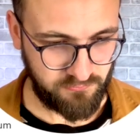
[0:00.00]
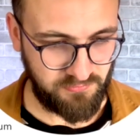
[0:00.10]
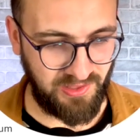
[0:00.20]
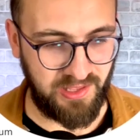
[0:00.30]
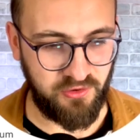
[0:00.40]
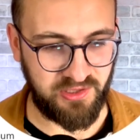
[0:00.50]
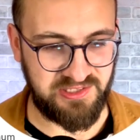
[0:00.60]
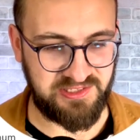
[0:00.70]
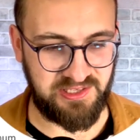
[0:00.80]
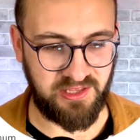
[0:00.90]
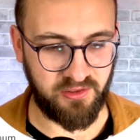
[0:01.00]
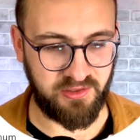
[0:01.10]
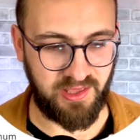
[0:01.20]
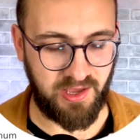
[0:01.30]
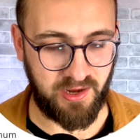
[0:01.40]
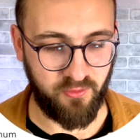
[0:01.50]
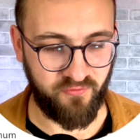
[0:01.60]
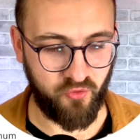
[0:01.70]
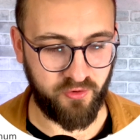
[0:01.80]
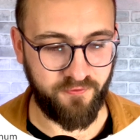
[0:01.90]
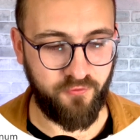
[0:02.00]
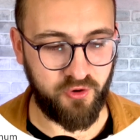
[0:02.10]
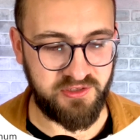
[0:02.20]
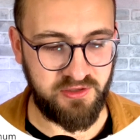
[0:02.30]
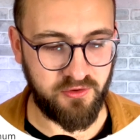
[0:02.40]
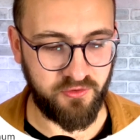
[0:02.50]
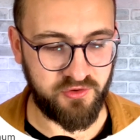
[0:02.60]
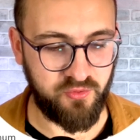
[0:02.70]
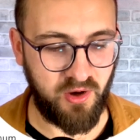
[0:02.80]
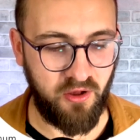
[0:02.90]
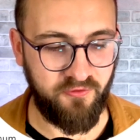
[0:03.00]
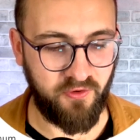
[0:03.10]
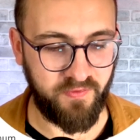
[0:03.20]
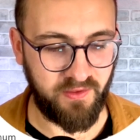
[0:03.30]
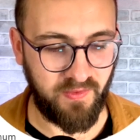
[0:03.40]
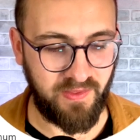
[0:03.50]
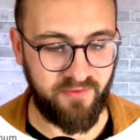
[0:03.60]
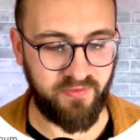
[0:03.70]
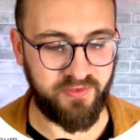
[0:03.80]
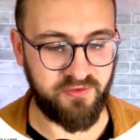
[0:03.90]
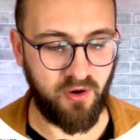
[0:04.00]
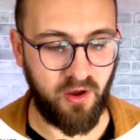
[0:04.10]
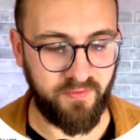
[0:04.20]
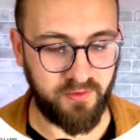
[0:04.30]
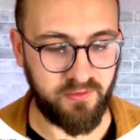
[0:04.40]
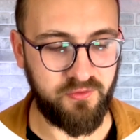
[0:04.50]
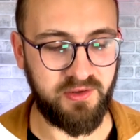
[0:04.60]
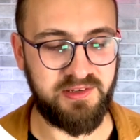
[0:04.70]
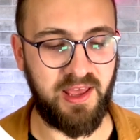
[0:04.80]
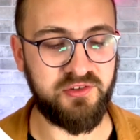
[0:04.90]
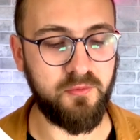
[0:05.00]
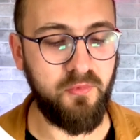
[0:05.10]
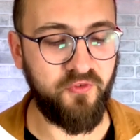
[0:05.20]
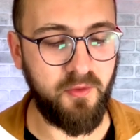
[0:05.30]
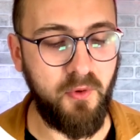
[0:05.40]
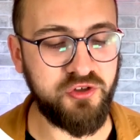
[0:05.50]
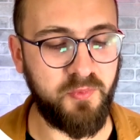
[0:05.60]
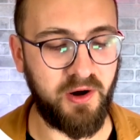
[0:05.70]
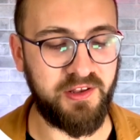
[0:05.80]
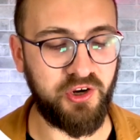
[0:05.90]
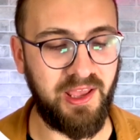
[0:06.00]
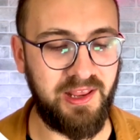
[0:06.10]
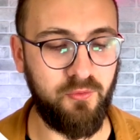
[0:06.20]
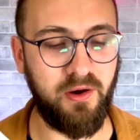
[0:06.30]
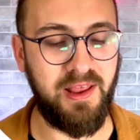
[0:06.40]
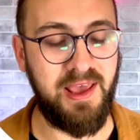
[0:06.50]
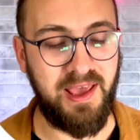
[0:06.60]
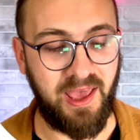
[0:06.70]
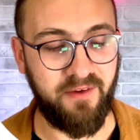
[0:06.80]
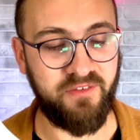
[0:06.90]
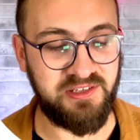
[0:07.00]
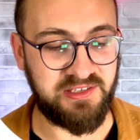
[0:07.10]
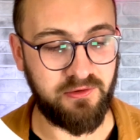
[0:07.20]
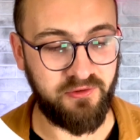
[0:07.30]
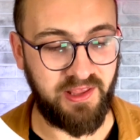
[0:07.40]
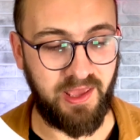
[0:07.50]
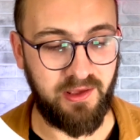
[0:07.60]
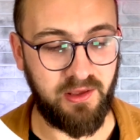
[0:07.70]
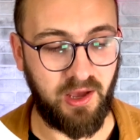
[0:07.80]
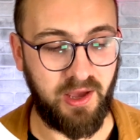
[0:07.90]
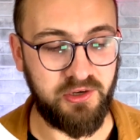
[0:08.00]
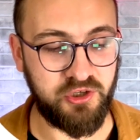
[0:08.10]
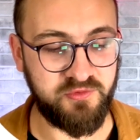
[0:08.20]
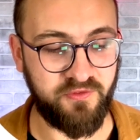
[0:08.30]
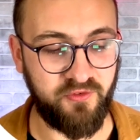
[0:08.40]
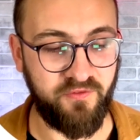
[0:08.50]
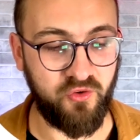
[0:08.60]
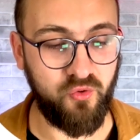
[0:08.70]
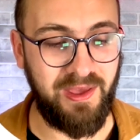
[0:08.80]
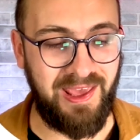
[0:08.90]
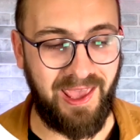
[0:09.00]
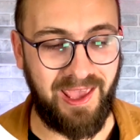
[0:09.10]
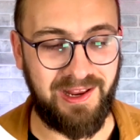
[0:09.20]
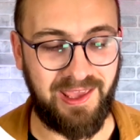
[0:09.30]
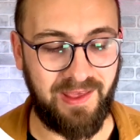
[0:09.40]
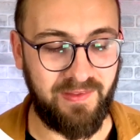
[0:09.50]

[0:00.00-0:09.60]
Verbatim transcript: And you can see them, they got a review on the 14th, on the 12th, on the 11th, so on the 10th. So for the most part, they're getting one every single day uh, in terms of review. And again,